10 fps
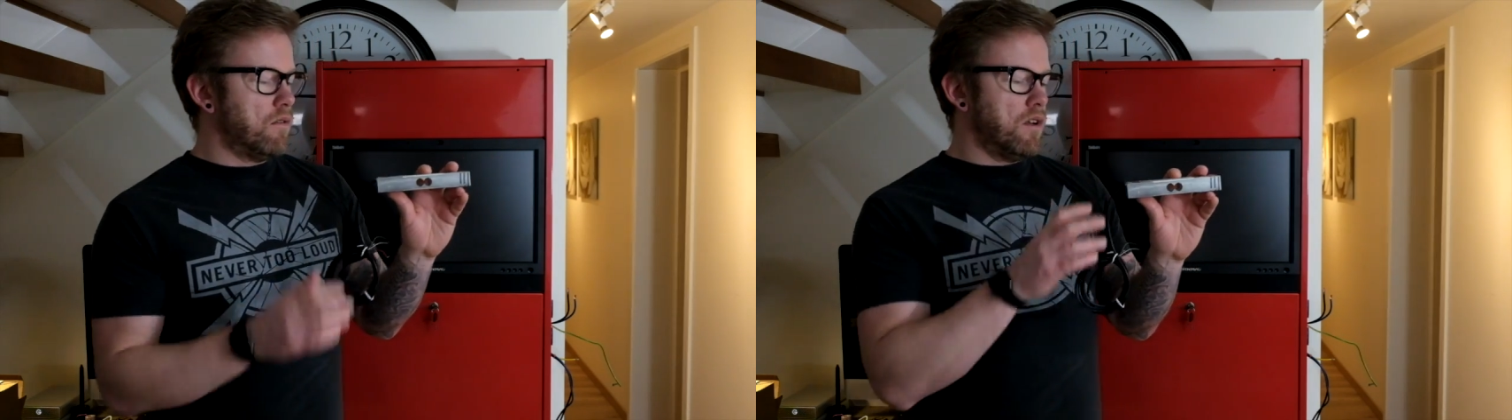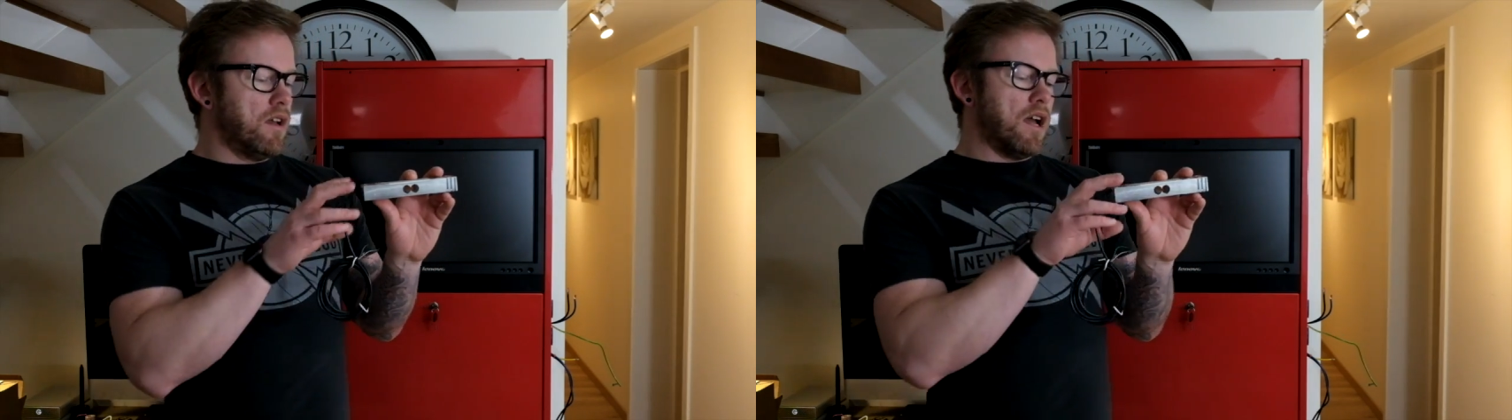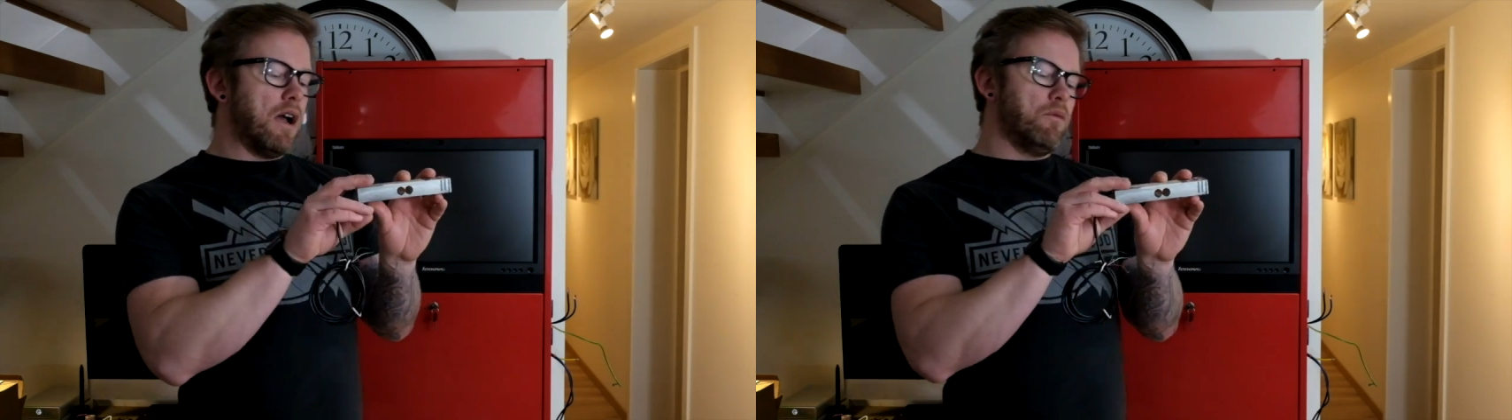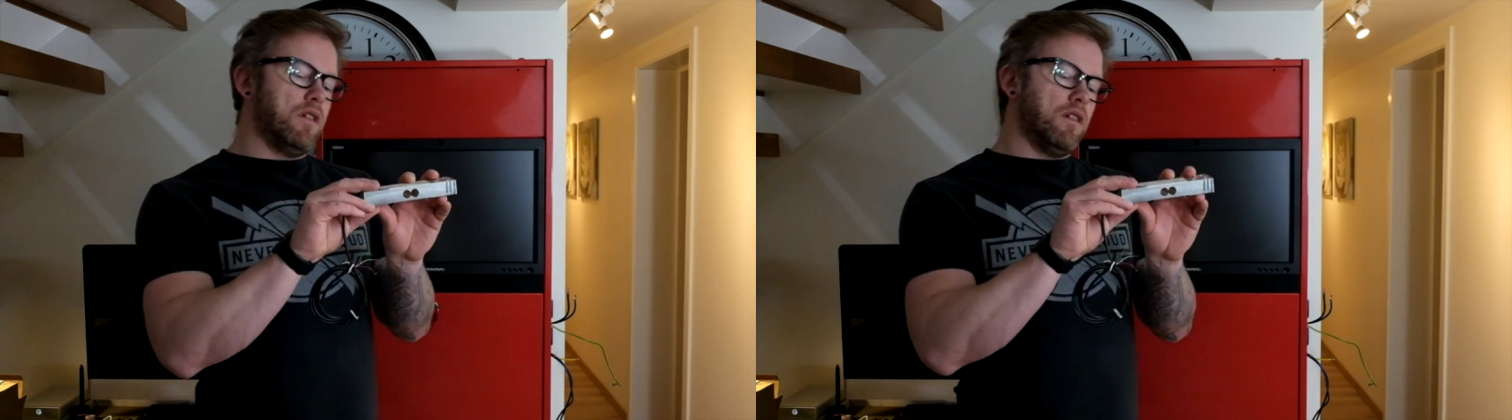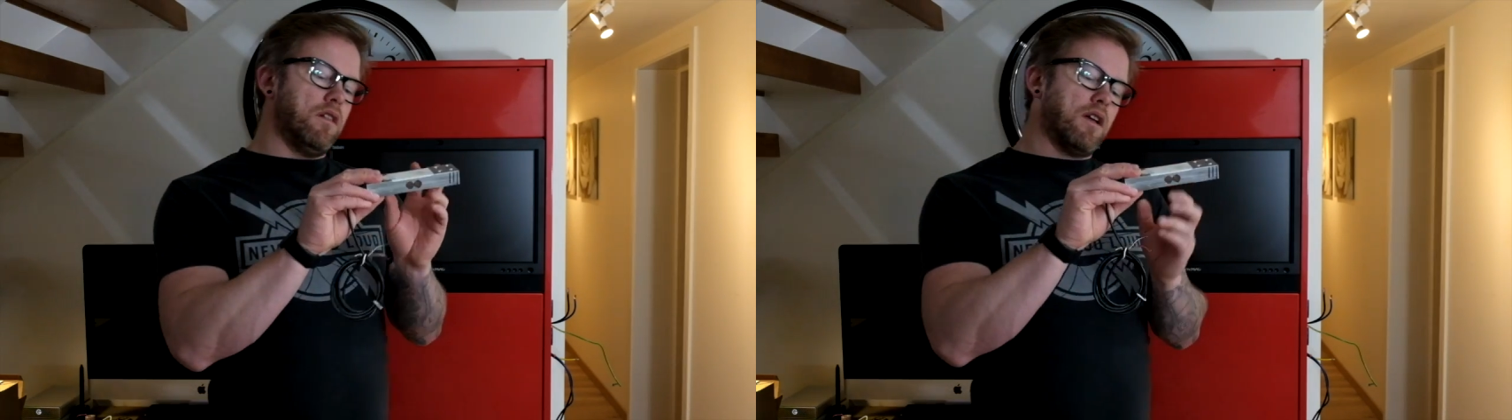I
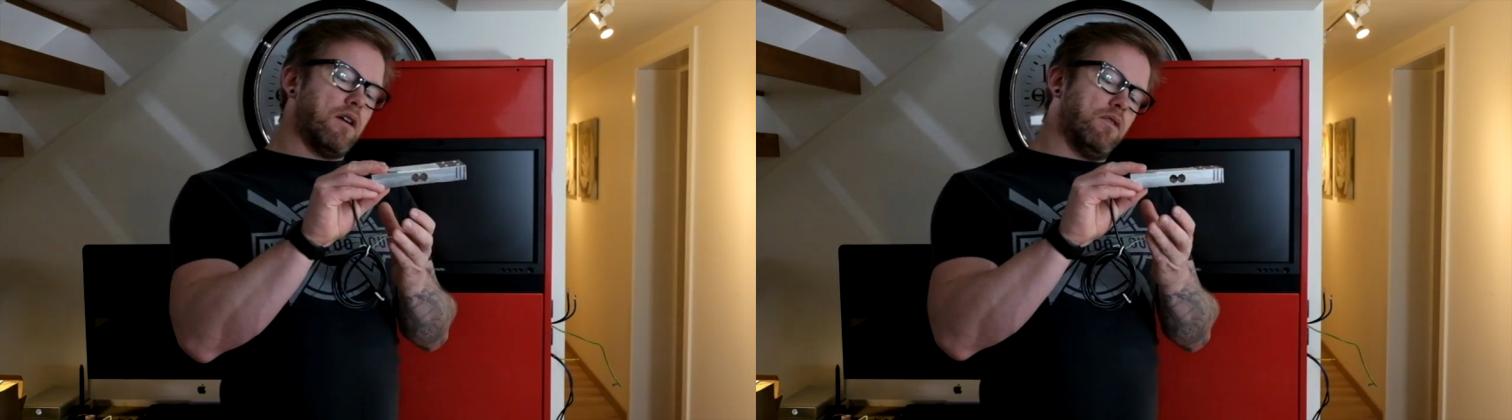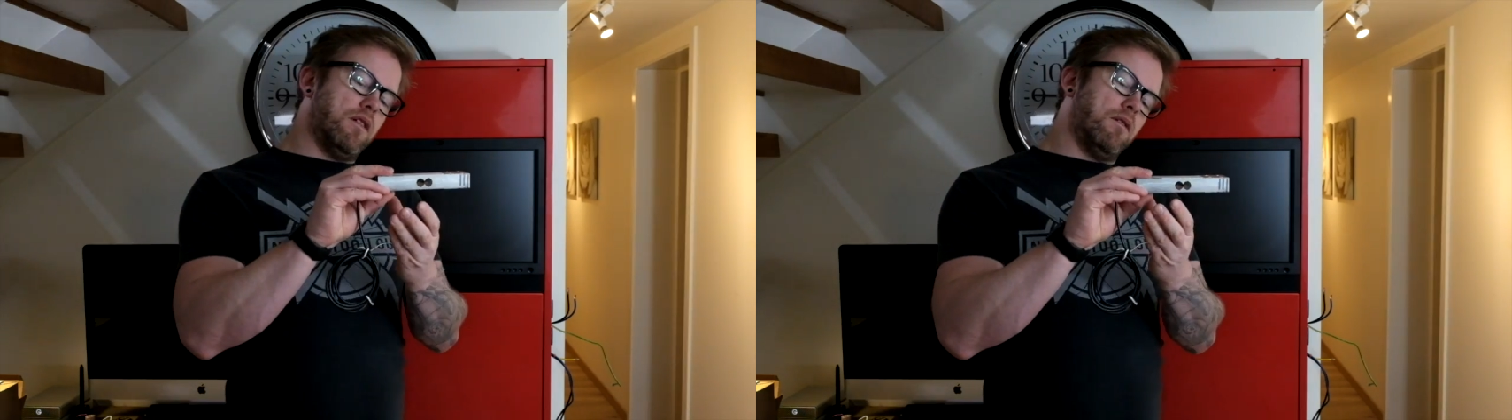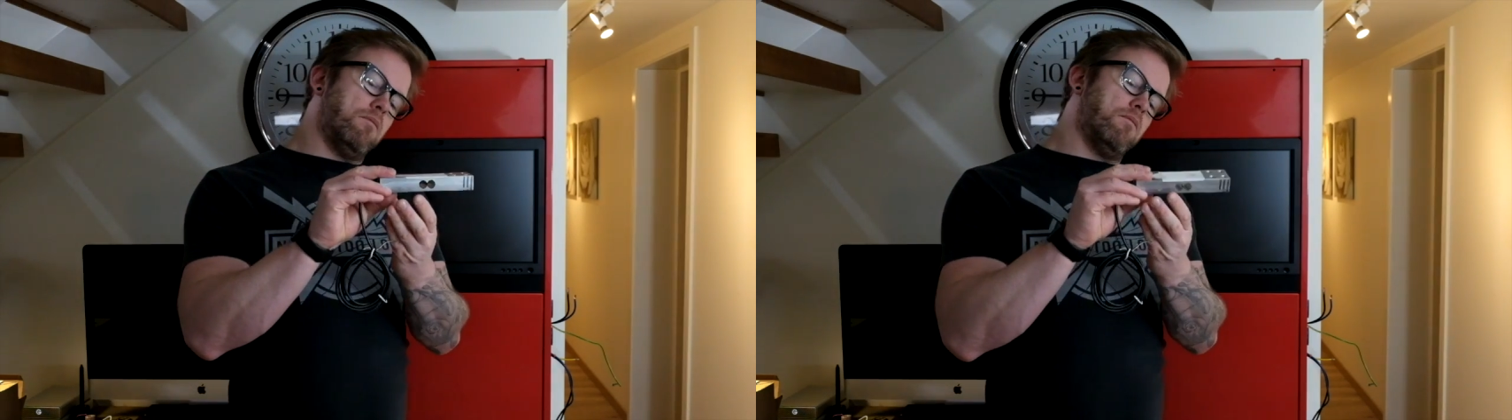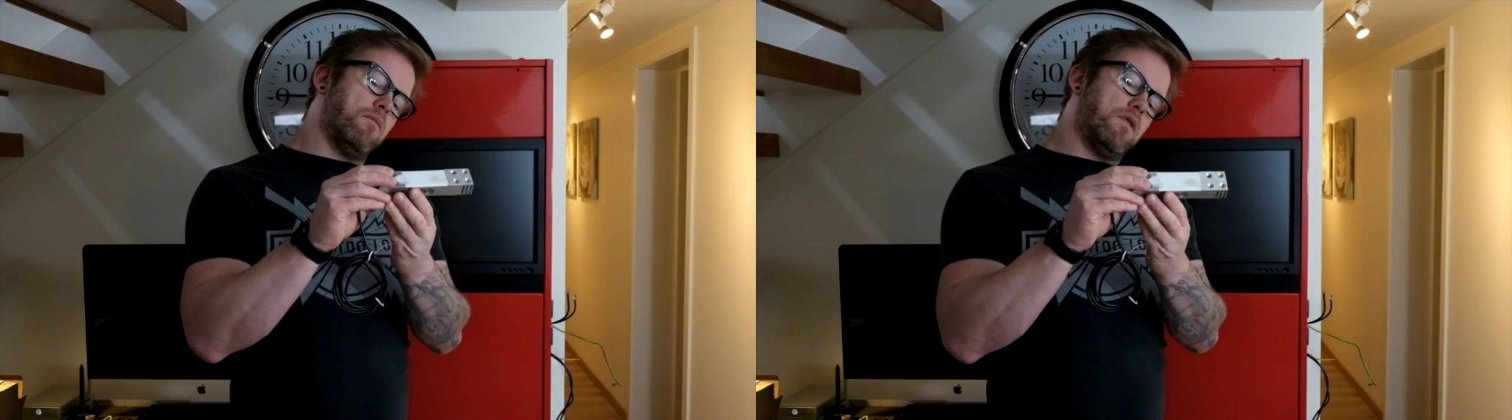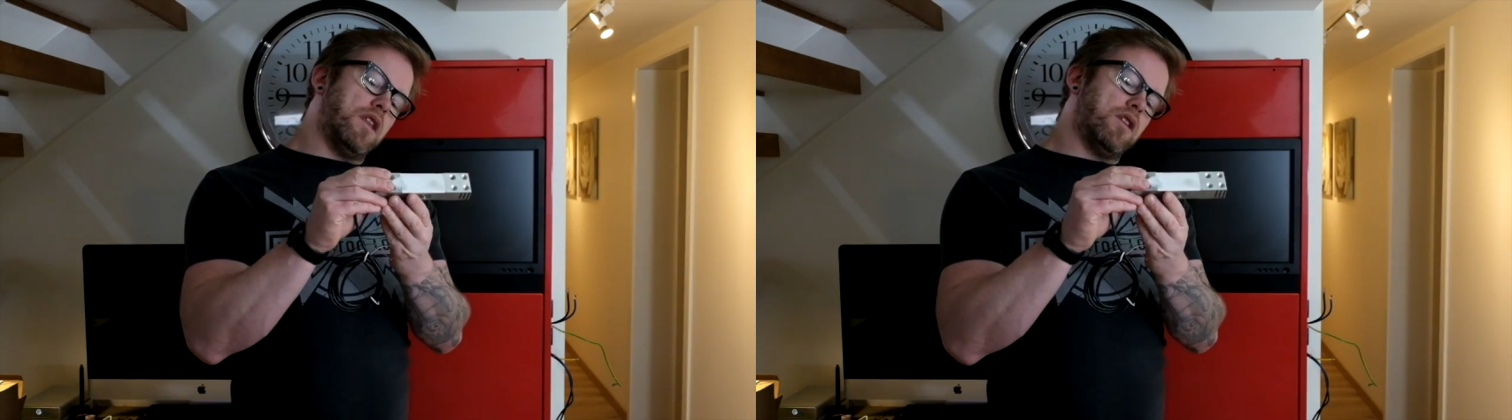will
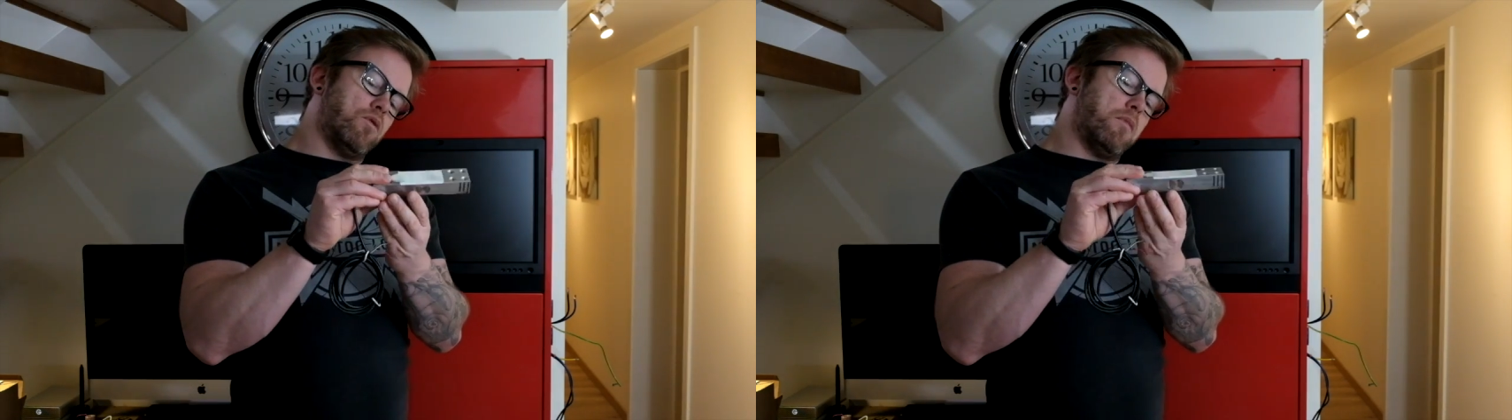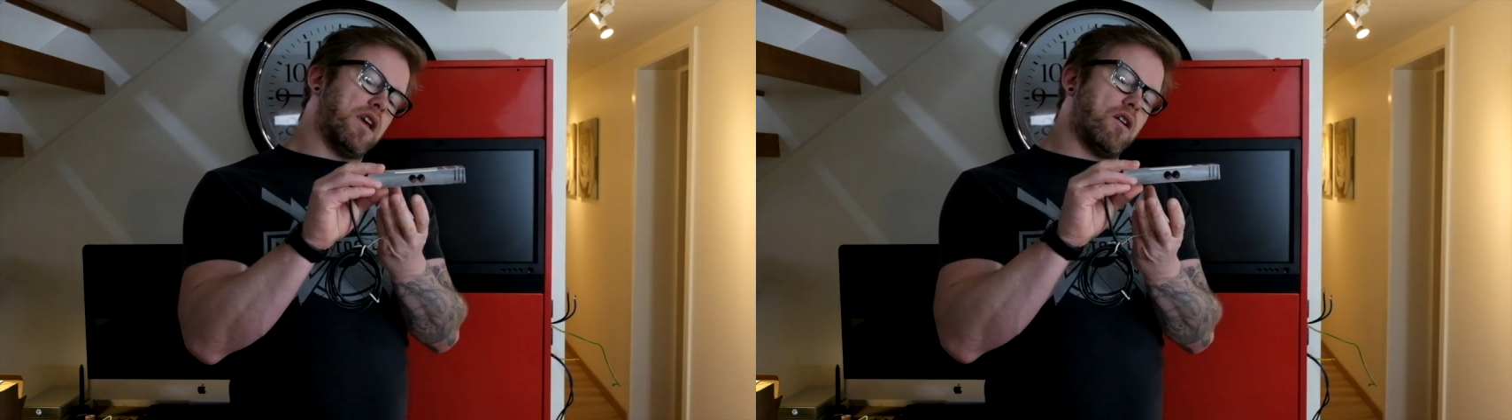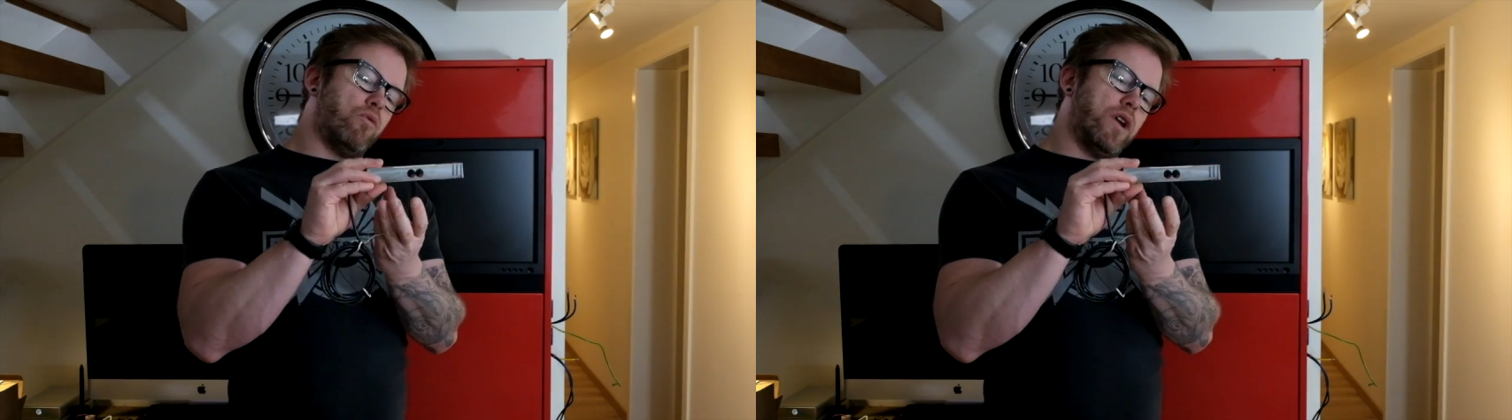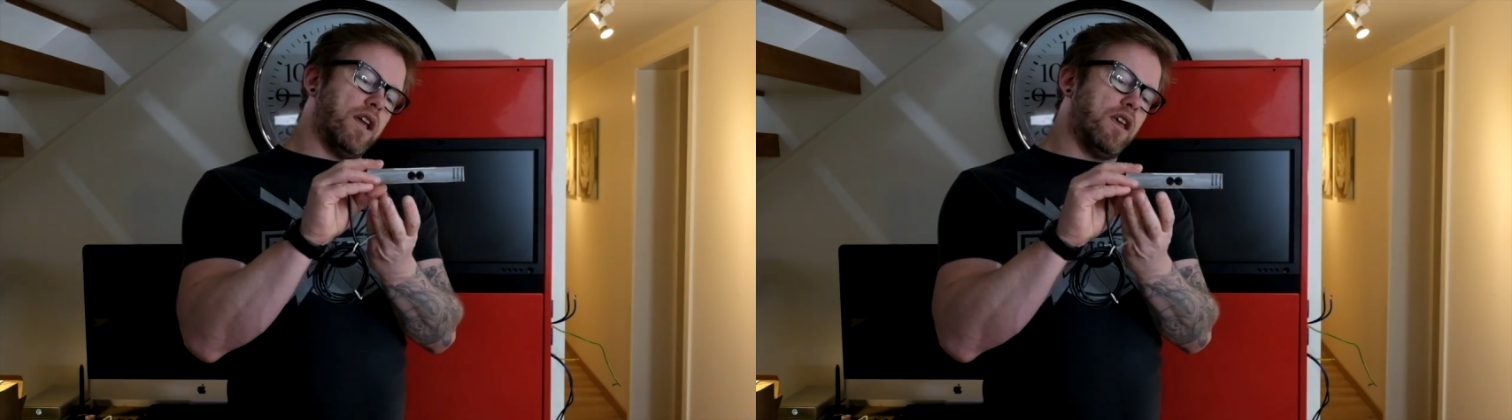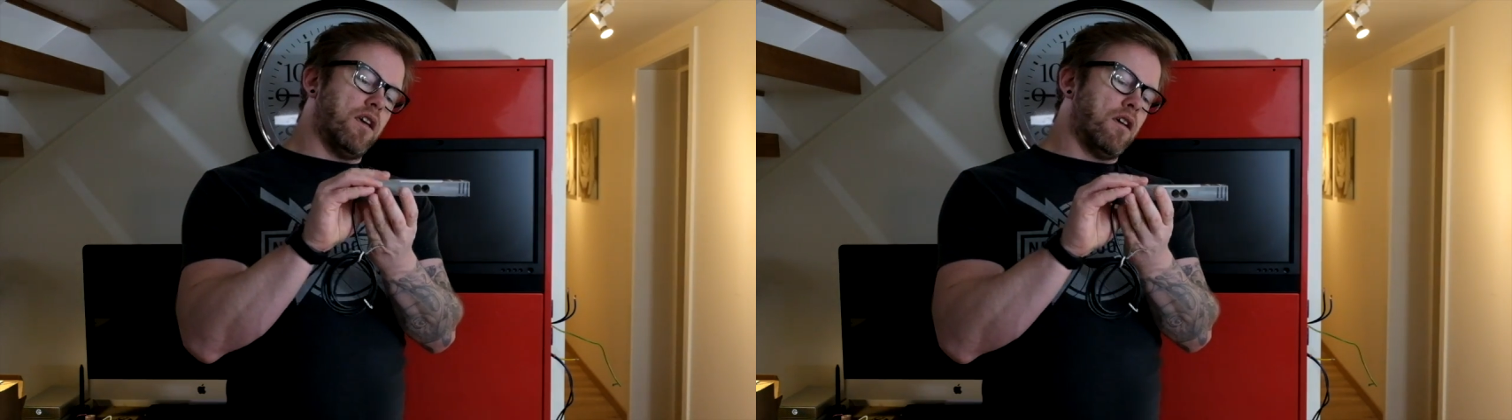need to make a
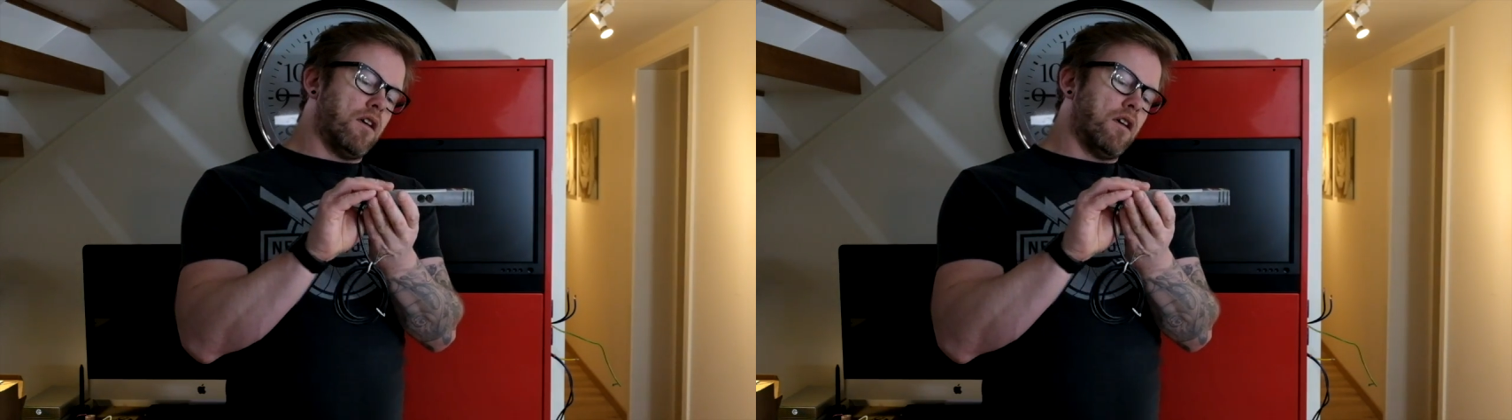rig